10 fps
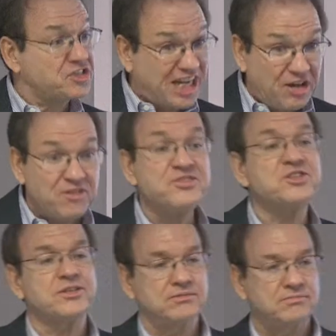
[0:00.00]

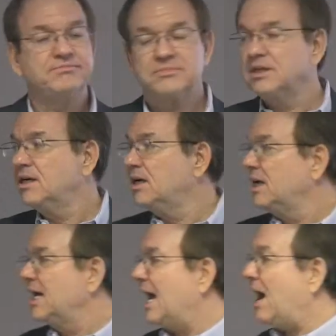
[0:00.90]
selves,
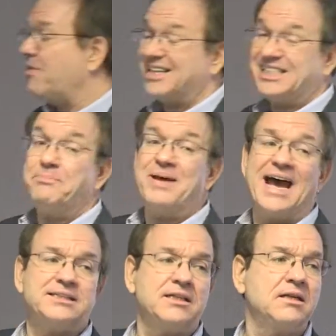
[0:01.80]
how that's
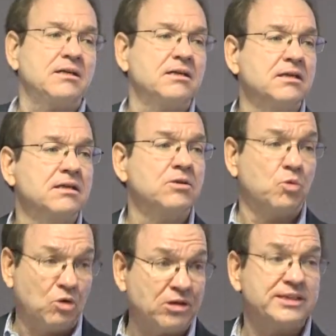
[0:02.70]
impacted the
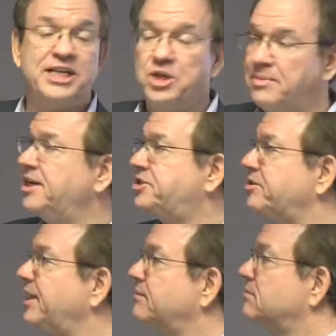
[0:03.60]
world and human
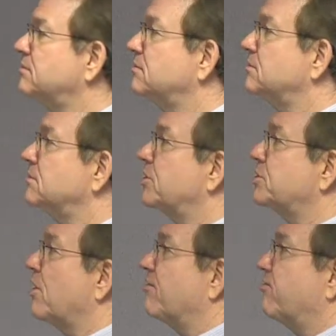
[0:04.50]
history. Those
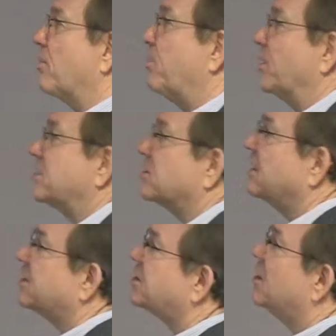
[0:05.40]
are our 4 points. So
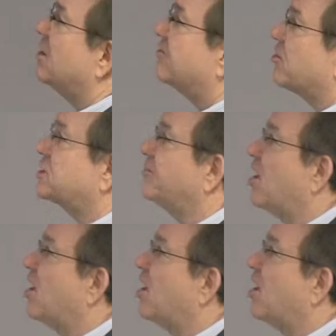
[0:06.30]
let's first of